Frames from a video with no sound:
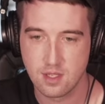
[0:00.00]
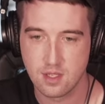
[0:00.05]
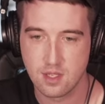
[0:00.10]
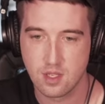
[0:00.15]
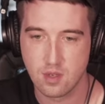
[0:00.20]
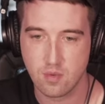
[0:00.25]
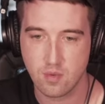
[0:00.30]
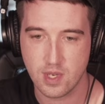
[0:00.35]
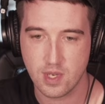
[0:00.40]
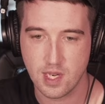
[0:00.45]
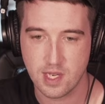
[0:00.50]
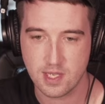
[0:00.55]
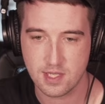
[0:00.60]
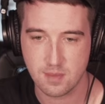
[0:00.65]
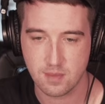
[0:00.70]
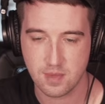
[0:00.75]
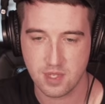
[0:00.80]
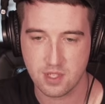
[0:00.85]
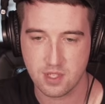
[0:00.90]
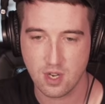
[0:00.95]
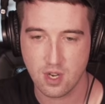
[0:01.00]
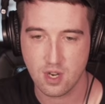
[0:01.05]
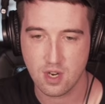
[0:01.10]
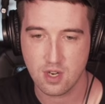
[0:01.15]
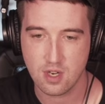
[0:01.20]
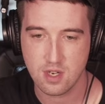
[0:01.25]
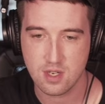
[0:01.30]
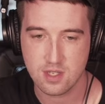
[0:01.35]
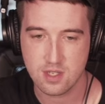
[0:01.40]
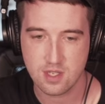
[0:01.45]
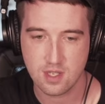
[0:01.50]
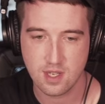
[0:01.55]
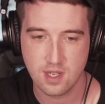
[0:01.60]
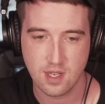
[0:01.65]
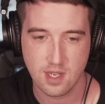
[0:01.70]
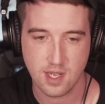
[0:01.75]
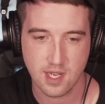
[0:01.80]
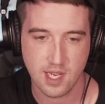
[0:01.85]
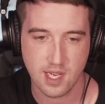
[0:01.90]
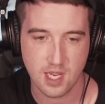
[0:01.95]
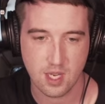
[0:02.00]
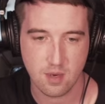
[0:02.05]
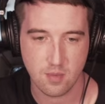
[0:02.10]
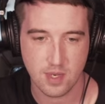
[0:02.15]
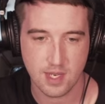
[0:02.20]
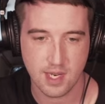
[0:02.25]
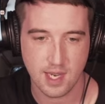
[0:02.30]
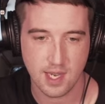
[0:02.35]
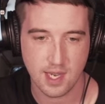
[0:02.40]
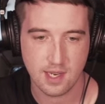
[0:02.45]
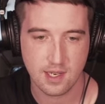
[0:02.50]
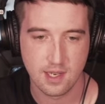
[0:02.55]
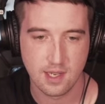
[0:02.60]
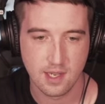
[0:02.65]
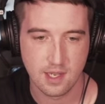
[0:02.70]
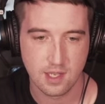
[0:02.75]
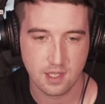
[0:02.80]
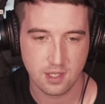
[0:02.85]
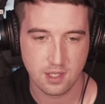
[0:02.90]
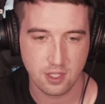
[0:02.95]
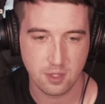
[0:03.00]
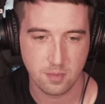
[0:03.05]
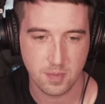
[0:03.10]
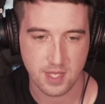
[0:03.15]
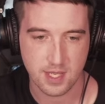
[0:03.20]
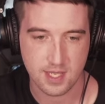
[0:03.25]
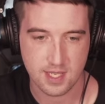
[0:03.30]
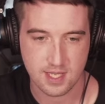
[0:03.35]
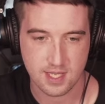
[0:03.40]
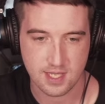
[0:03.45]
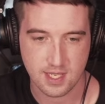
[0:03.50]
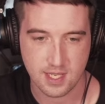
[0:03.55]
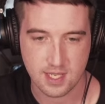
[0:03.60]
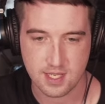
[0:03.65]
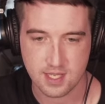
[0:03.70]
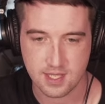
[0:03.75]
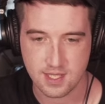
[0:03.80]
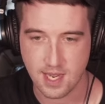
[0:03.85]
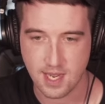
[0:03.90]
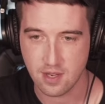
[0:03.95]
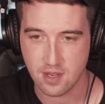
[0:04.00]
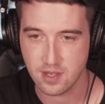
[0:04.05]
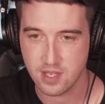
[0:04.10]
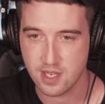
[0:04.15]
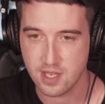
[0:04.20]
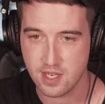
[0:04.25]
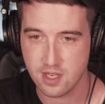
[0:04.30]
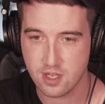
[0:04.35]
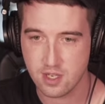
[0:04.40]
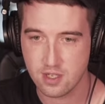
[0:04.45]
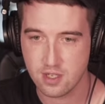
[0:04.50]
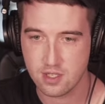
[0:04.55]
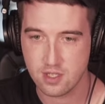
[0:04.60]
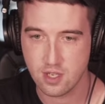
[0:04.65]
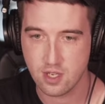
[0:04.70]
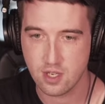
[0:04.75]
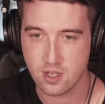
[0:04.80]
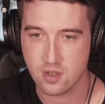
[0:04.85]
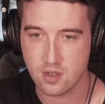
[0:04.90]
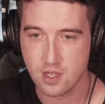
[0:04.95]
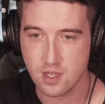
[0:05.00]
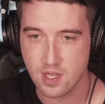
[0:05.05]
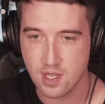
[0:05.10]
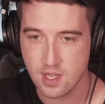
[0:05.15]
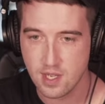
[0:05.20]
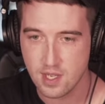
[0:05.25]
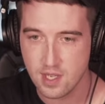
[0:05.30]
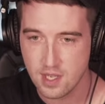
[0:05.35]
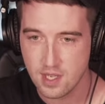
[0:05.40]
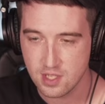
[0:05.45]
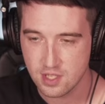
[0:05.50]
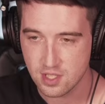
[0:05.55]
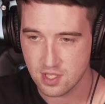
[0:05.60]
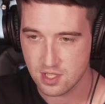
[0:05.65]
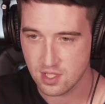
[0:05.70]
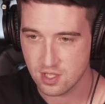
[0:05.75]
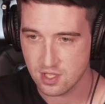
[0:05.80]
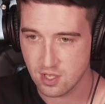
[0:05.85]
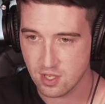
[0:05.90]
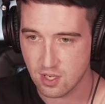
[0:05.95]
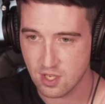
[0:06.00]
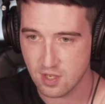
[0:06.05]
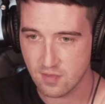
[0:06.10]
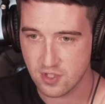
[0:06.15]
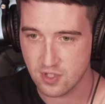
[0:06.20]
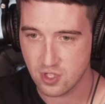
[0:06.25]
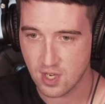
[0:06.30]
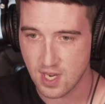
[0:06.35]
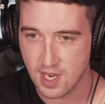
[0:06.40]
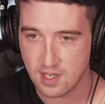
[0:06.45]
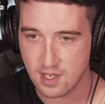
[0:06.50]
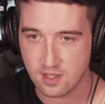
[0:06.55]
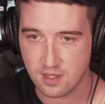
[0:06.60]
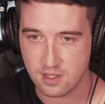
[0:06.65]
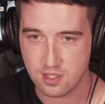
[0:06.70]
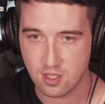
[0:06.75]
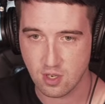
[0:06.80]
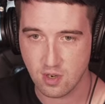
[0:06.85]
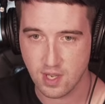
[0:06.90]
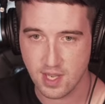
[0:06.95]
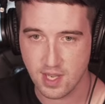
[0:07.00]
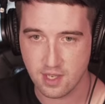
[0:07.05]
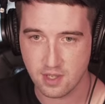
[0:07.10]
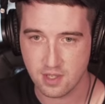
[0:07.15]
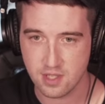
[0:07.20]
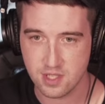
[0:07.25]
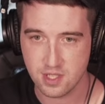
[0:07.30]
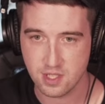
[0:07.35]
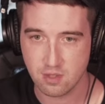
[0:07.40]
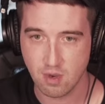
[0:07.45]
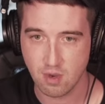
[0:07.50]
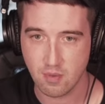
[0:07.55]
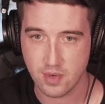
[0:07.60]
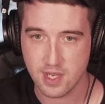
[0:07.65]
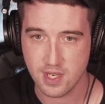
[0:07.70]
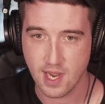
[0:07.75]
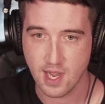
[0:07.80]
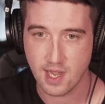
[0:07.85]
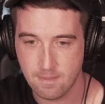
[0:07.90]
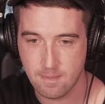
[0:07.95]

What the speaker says: we got some guitars, and we got a little bit of the synths down here. So just the start of a track. Let's go ahead and listen to what we got.